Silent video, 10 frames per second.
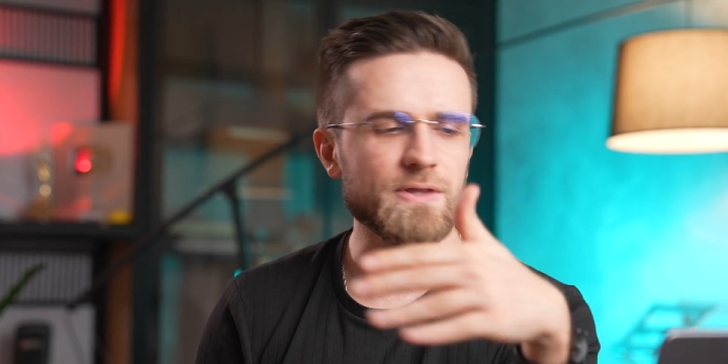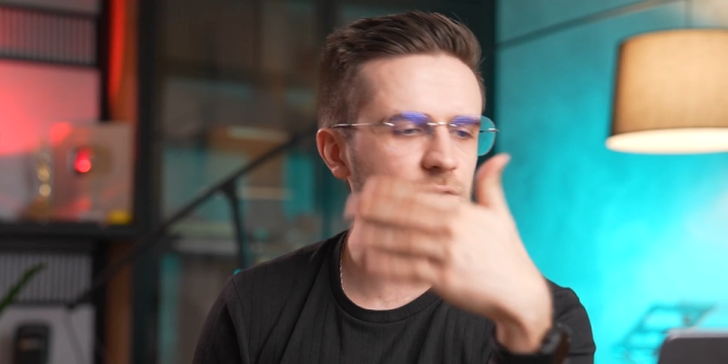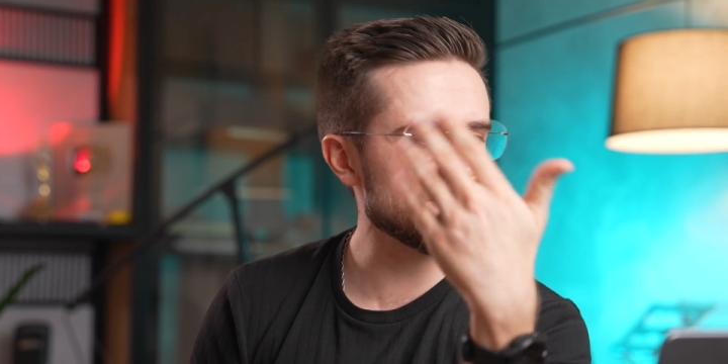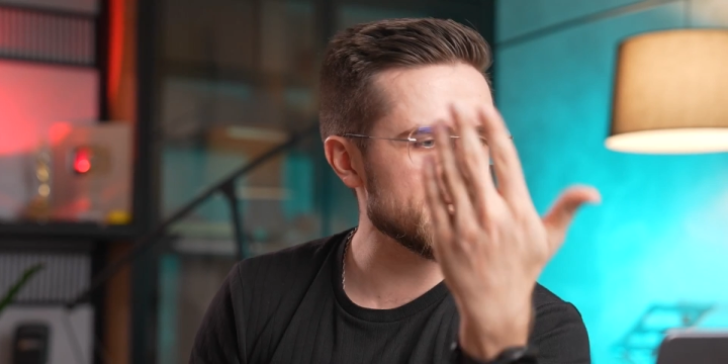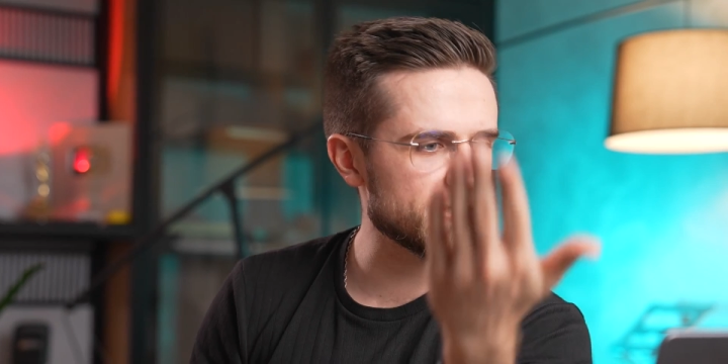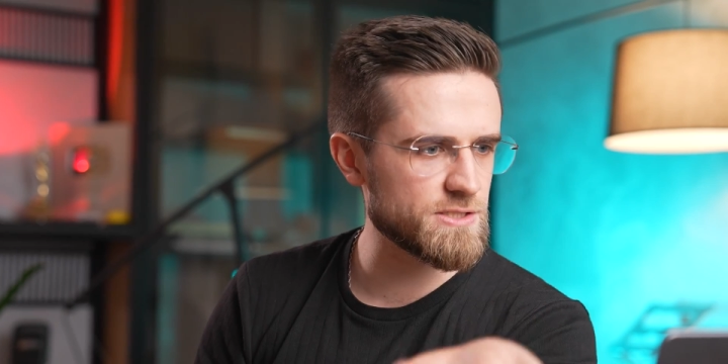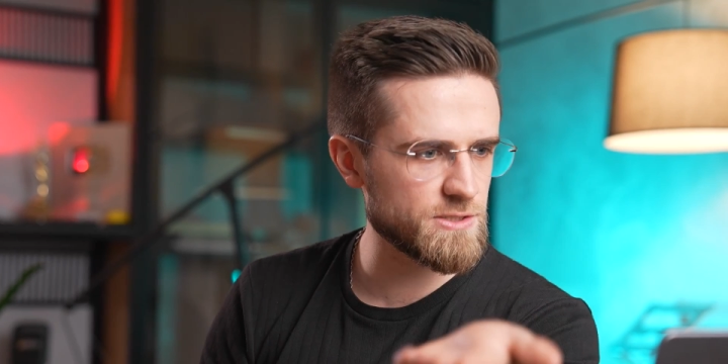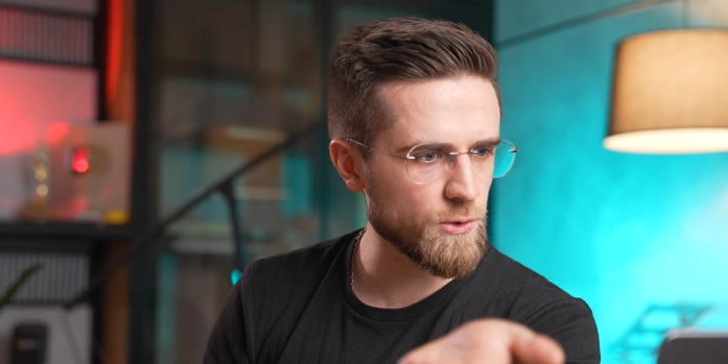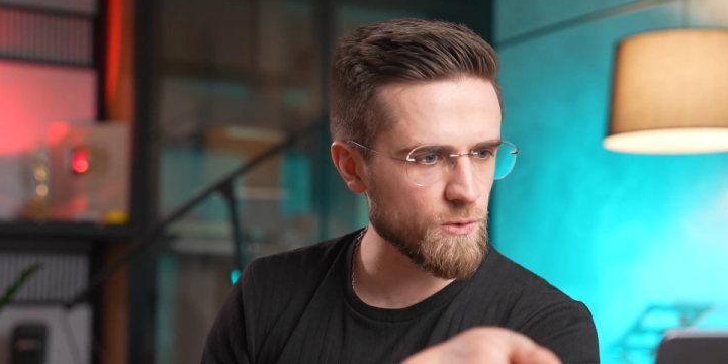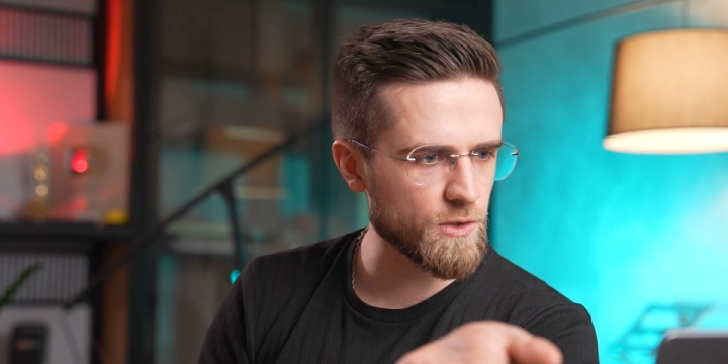there's this
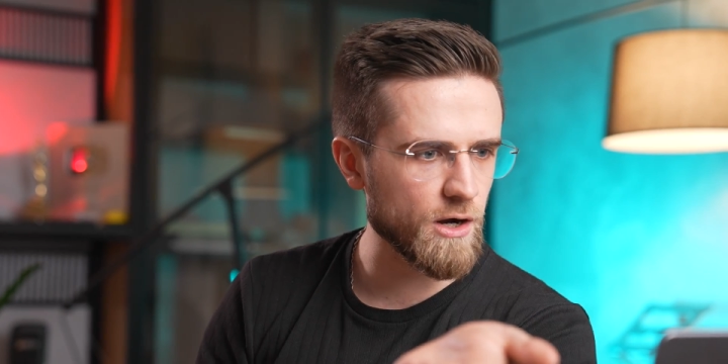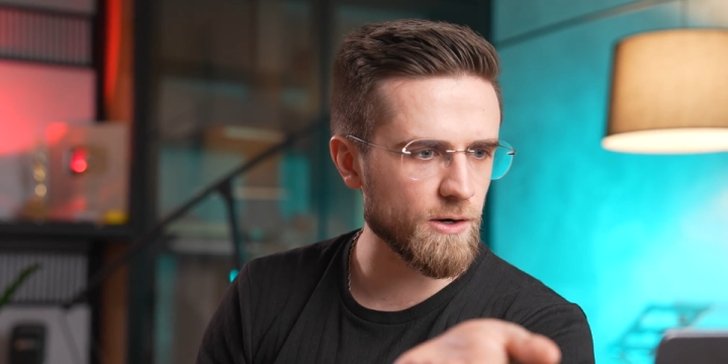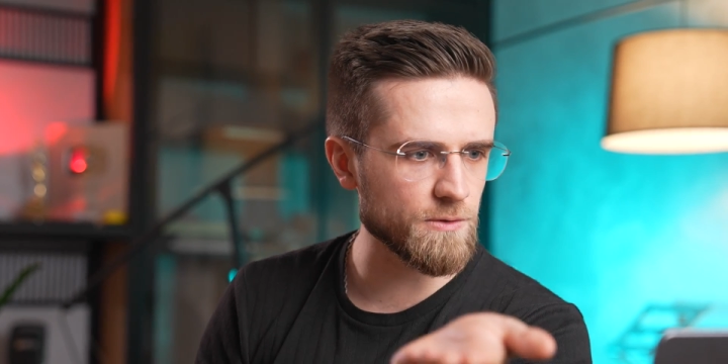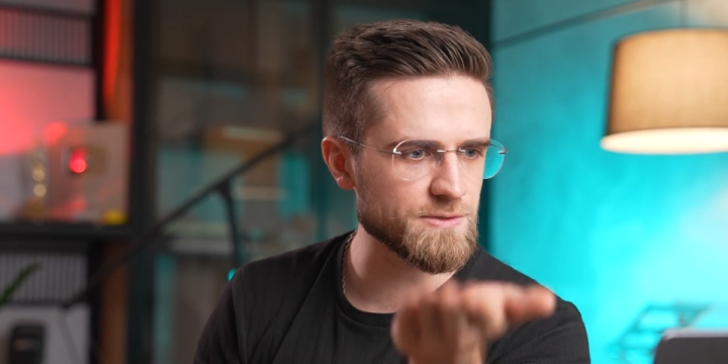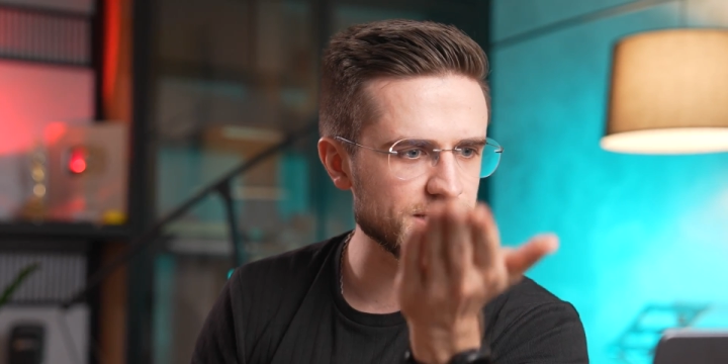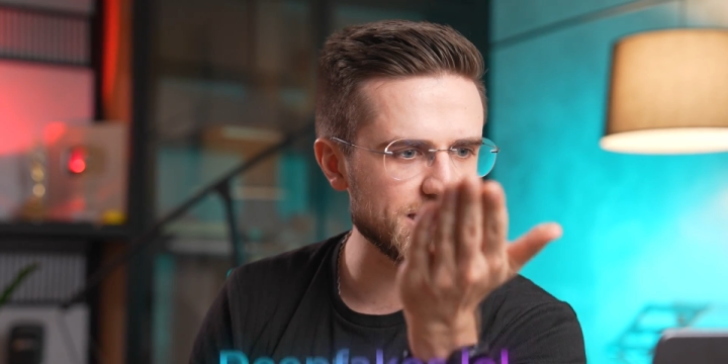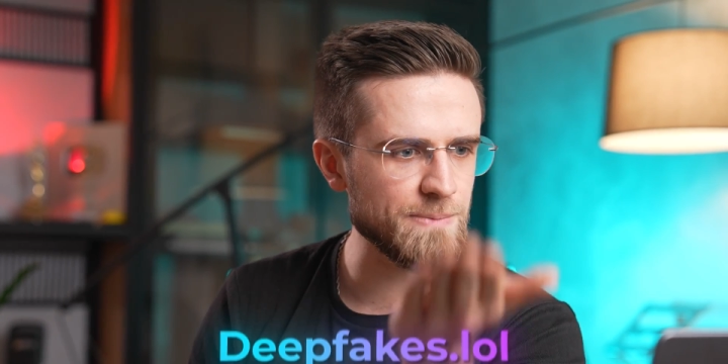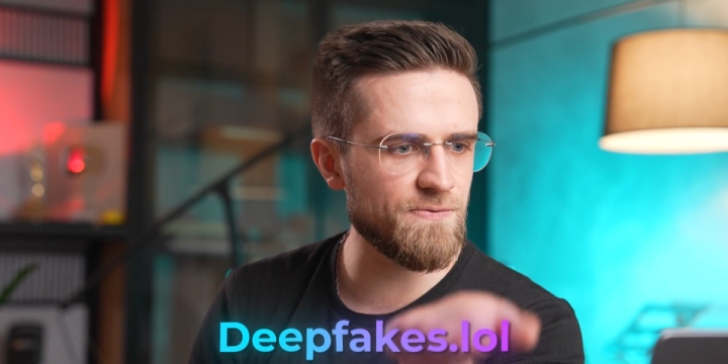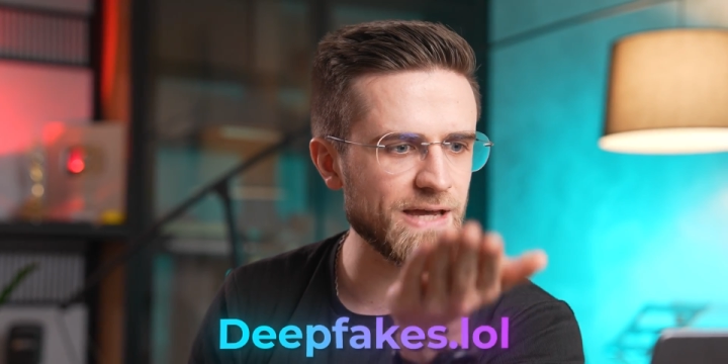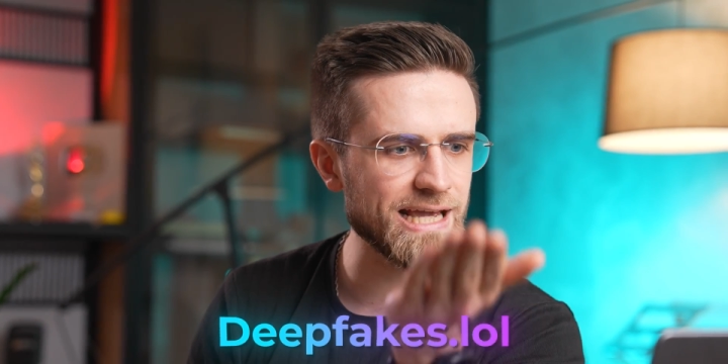tool called
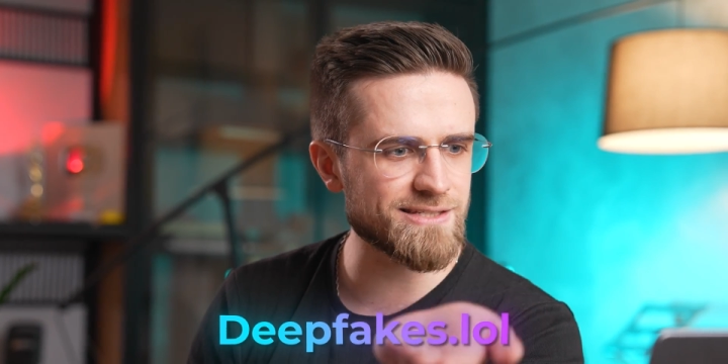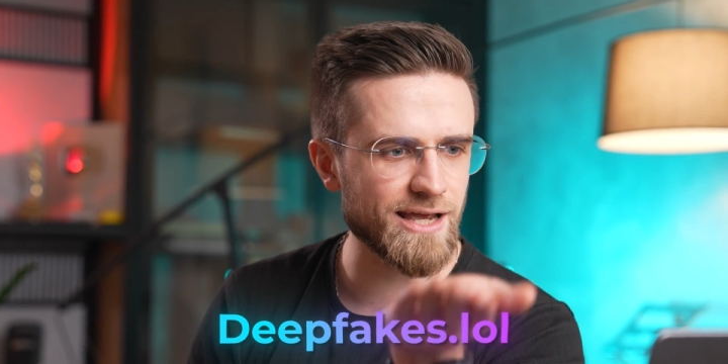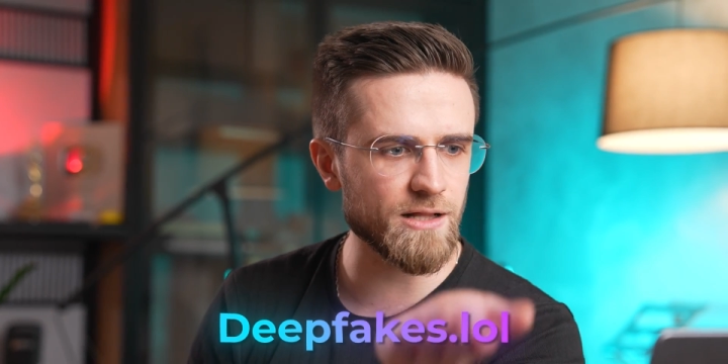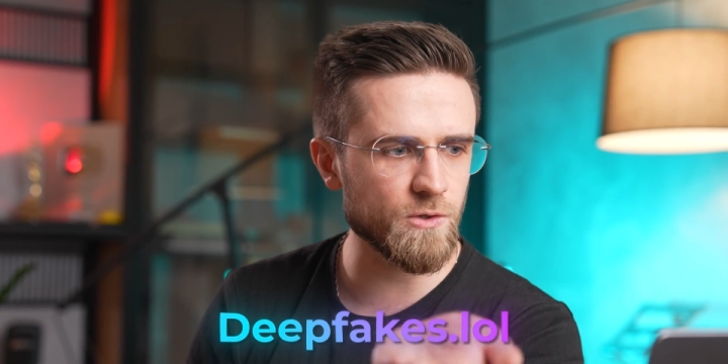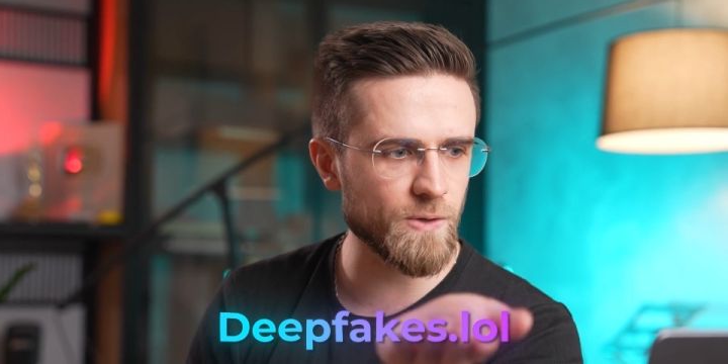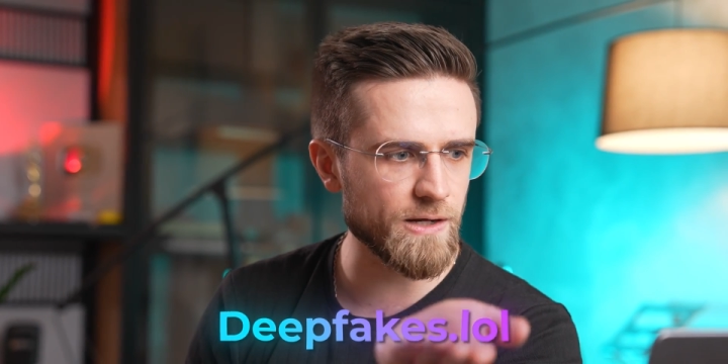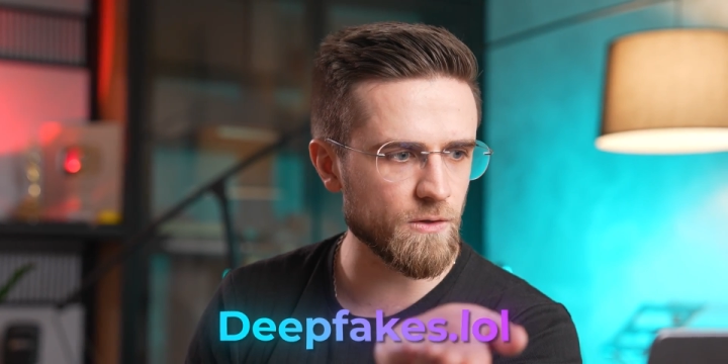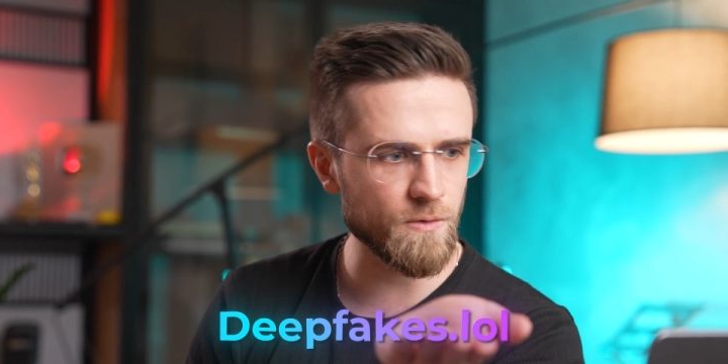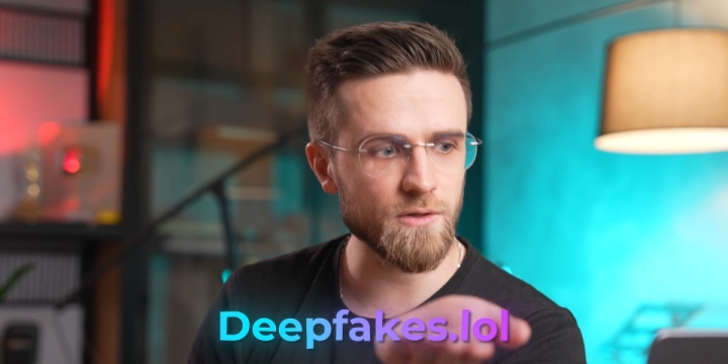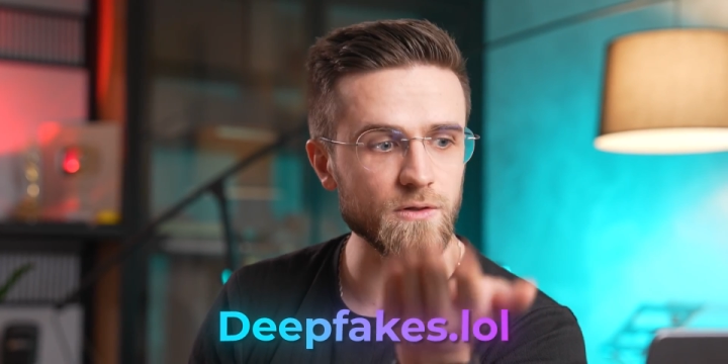Deepfakes L O L,